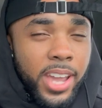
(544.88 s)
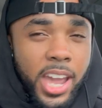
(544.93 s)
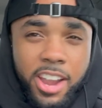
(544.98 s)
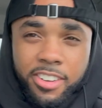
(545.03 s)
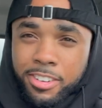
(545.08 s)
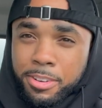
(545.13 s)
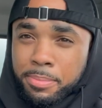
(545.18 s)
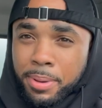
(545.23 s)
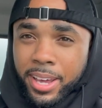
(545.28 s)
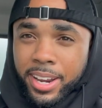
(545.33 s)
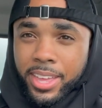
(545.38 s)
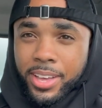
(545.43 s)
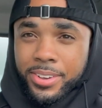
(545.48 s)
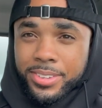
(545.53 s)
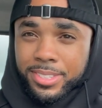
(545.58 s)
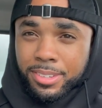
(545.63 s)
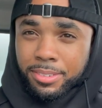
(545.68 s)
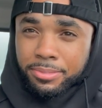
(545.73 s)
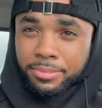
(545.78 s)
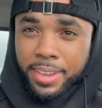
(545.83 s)
everybody
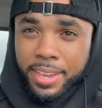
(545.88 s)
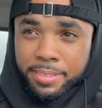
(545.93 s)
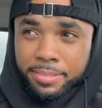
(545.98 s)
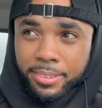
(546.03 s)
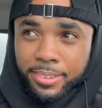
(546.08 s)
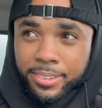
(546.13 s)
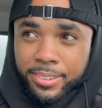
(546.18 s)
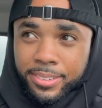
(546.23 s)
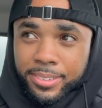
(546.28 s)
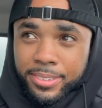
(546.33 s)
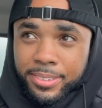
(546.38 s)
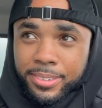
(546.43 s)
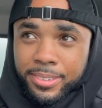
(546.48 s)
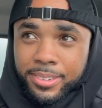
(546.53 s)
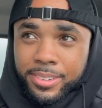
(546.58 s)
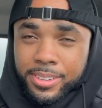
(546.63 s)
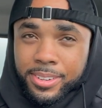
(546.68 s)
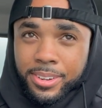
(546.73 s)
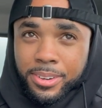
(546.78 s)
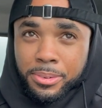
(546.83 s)
else a favor
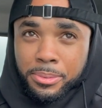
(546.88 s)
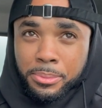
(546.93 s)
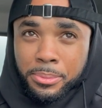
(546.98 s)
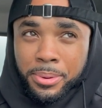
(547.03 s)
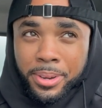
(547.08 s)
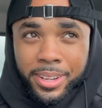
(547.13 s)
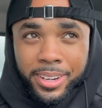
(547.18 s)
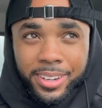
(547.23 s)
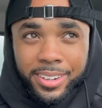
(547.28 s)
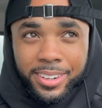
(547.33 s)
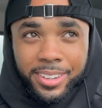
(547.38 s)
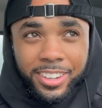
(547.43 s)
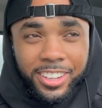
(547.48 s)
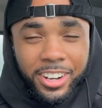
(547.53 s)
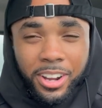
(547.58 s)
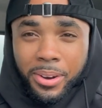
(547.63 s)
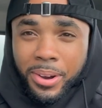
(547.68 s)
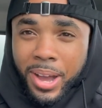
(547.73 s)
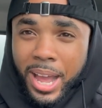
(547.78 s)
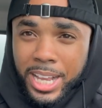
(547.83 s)
when in
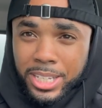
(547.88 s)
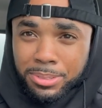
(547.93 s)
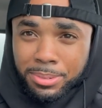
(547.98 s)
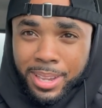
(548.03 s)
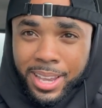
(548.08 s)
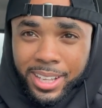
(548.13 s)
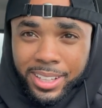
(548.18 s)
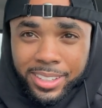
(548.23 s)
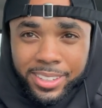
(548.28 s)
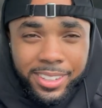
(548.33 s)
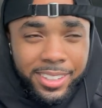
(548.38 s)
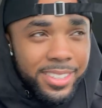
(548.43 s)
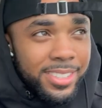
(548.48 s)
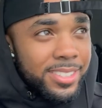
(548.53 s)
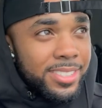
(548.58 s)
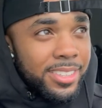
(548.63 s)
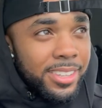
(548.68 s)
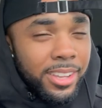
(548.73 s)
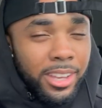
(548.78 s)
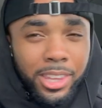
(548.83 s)
all actuality
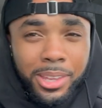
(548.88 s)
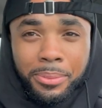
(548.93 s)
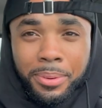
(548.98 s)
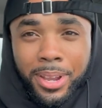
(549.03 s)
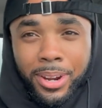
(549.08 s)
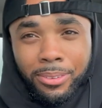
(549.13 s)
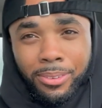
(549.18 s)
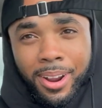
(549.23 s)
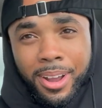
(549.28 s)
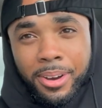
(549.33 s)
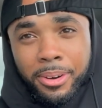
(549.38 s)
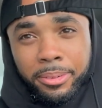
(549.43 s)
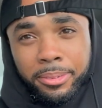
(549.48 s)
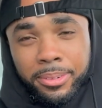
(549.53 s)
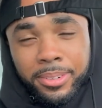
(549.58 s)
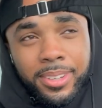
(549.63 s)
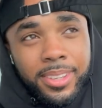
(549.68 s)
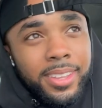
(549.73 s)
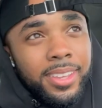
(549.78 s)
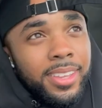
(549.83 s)
it's the other way around
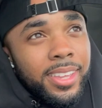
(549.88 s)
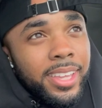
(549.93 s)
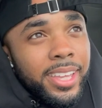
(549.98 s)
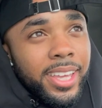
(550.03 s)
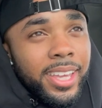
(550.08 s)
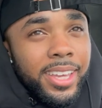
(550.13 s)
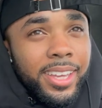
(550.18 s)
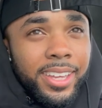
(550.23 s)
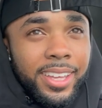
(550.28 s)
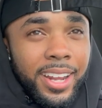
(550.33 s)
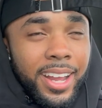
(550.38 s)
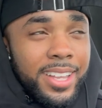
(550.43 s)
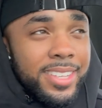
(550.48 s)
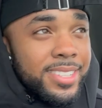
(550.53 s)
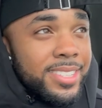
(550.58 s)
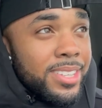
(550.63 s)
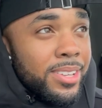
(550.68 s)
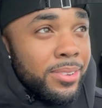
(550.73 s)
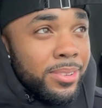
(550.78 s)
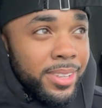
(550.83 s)
and i
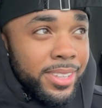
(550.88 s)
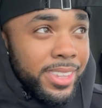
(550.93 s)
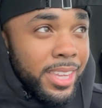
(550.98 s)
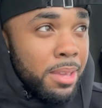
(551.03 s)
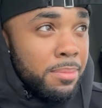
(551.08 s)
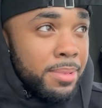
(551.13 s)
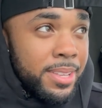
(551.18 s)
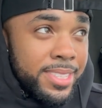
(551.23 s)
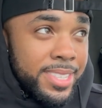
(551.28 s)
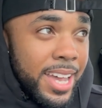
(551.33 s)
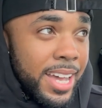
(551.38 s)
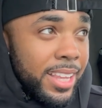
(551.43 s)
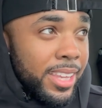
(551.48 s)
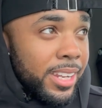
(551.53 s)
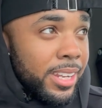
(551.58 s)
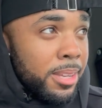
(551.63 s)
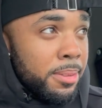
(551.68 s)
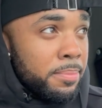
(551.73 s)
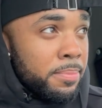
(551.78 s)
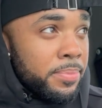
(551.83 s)
just don't get that
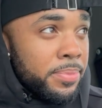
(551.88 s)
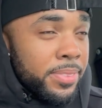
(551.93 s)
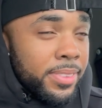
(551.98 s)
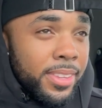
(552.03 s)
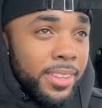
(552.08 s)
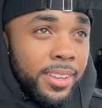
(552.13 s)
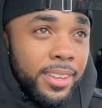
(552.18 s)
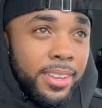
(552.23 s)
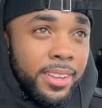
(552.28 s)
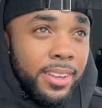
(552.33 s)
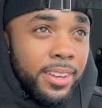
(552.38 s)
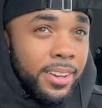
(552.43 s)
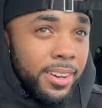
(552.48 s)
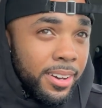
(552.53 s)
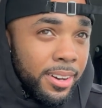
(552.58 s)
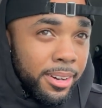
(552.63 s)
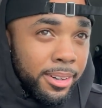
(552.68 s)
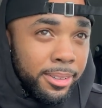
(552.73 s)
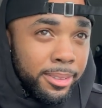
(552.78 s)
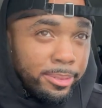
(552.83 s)
mentality
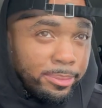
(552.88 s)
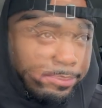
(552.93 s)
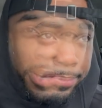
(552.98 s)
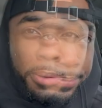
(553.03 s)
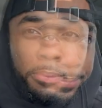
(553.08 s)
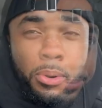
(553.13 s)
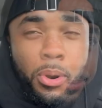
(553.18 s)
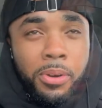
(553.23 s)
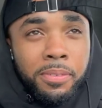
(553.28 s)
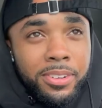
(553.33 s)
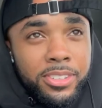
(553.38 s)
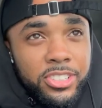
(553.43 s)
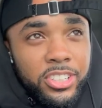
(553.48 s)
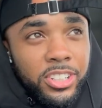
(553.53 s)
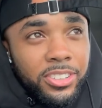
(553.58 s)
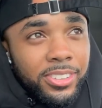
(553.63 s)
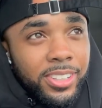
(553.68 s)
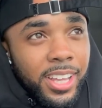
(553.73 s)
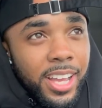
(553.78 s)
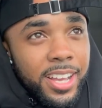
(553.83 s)
um, i'm
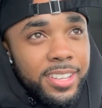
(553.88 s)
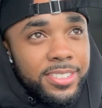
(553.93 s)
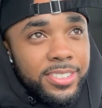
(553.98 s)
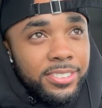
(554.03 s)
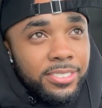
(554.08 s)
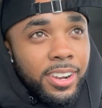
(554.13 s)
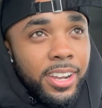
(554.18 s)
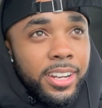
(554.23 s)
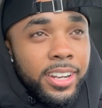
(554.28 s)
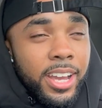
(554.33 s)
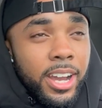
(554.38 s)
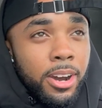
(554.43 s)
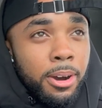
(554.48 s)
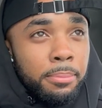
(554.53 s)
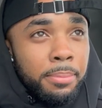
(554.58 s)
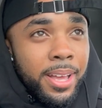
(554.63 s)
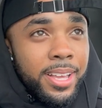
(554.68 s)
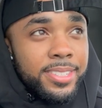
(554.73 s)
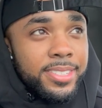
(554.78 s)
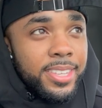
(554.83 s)
overgeneralizing right now i'm
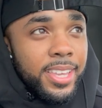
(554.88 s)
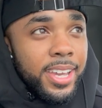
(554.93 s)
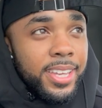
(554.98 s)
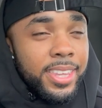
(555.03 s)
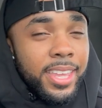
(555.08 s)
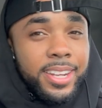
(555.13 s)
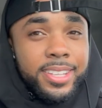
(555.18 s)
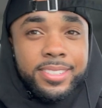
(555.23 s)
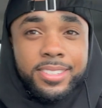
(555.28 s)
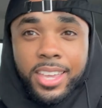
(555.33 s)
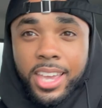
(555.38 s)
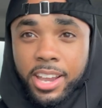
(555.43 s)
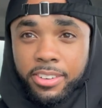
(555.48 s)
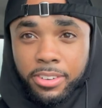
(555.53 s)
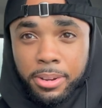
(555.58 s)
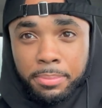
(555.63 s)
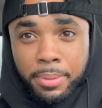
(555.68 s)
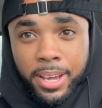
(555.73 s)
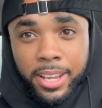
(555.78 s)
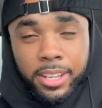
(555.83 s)
not saying that it's
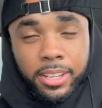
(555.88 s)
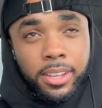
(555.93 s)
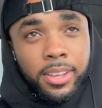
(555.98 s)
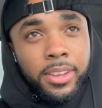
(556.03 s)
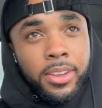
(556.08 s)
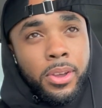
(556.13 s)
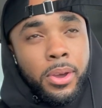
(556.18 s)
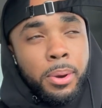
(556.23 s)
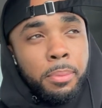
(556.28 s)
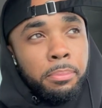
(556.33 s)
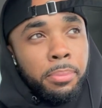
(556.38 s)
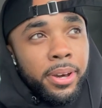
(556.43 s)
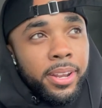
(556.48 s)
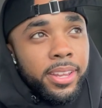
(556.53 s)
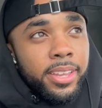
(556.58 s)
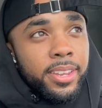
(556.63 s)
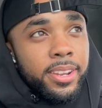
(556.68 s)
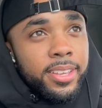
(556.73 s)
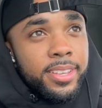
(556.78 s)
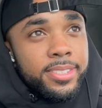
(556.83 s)
everybody but
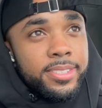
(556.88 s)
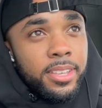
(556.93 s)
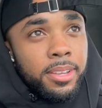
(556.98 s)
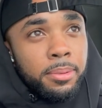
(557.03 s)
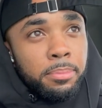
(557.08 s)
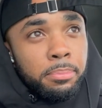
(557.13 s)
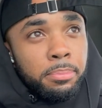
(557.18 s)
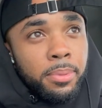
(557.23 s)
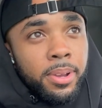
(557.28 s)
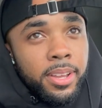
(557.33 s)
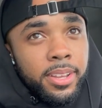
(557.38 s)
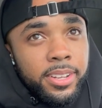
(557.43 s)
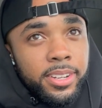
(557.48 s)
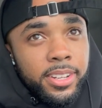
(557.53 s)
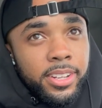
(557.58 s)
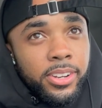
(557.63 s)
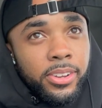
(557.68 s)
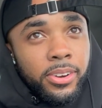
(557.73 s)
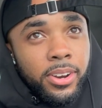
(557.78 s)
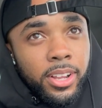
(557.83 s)
it is a
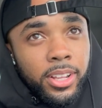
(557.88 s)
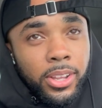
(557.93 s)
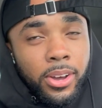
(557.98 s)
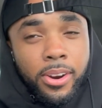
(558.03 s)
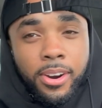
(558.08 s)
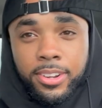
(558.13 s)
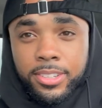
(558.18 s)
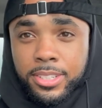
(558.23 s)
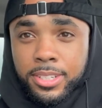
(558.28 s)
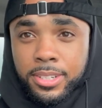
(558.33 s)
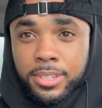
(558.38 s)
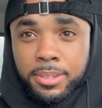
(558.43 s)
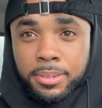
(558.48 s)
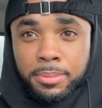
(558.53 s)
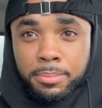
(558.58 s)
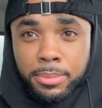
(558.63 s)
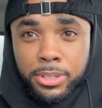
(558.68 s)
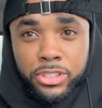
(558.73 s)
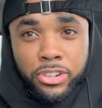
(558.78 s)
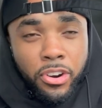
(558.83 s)
you know a large
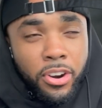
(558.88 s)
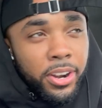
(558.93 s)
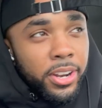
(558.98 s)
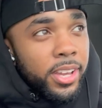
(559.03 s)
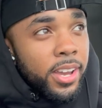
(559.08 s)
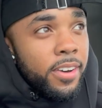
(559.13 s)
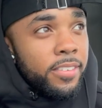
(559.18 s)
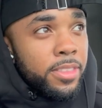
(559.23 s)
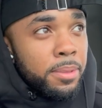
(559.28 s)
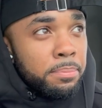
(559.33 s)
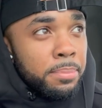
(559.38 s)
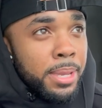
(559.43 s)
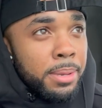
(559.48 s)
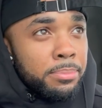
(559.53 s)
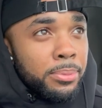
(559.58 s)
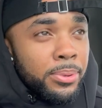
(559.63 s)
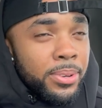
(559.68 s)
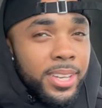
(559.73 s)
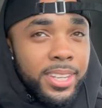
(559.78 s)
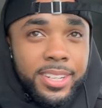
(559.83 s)
majority of the
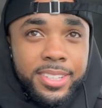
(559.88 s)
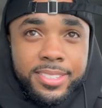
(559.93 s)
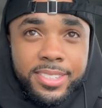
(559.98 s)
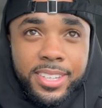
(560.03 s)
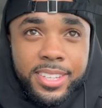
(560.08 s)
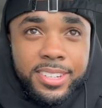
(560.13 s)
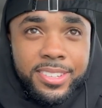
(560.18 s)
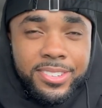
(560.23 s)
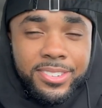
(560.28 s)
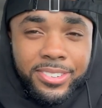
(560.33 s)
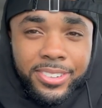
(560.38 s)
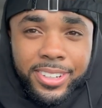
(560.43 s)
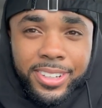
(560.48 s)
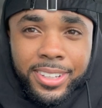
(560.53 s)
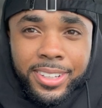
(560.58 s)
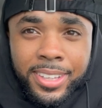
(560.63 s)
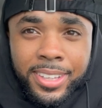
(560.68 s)
people in this industry